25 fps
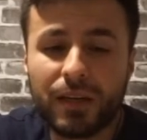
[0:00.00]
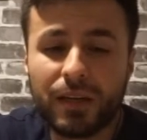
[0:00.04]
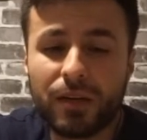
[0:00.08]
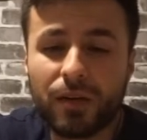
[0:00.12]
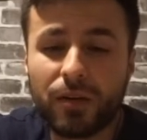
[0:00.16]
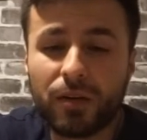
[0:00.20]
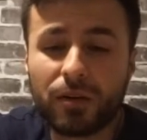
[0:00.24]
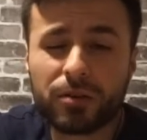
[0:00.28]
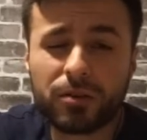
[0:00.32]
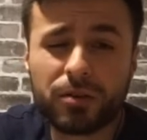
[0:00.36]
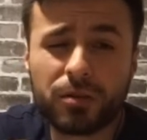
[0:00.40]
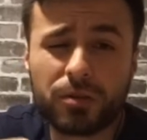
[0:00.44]

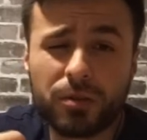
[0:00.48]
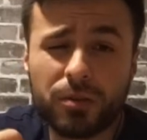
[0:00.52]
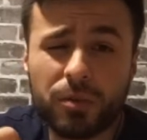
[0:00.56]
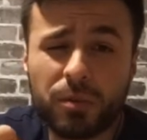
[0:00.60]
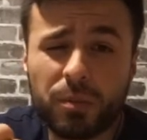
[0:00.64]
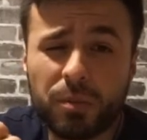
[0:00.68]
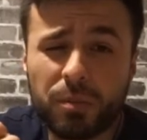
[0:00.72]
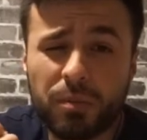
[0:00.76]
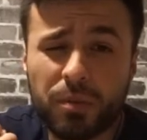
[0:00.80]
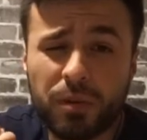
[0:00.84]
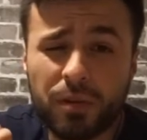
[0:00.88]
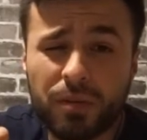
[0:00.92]
It
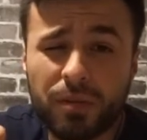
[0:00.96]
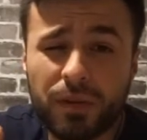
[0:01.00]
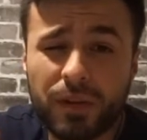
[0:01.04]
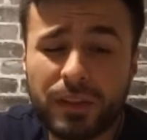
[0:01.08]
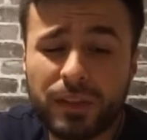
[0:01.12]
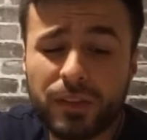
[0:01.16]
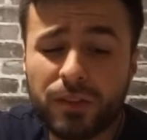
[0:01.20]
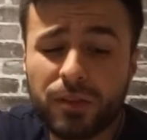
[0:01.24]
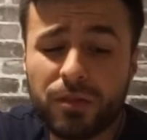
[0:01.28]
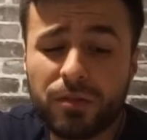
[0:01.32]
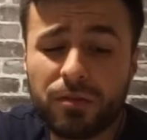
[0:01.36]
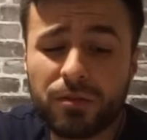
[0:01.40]
also
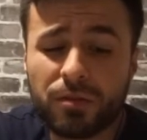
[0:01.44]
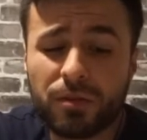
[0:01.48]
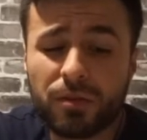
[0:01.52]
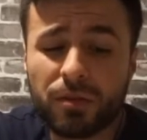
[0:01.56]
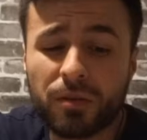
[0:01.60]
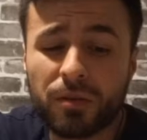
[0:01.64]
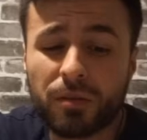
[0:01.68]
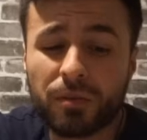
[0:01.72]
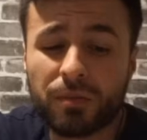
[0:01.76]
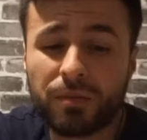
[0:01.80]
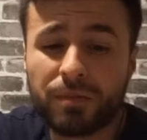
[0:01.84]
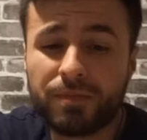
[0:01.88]
prevents you
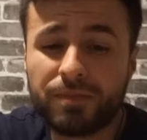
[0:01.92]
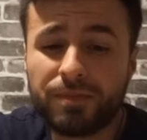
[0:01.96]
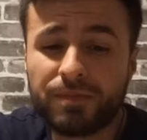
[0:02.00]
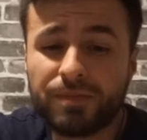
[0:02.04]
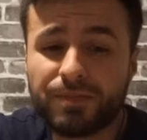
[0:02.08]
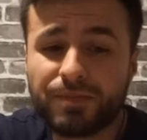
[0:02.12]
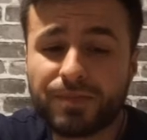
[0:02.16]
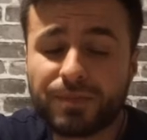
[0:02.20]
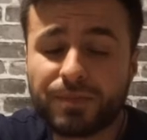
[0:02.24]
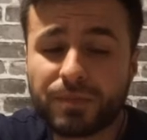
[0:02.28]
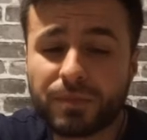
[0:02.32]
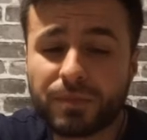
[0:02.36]
from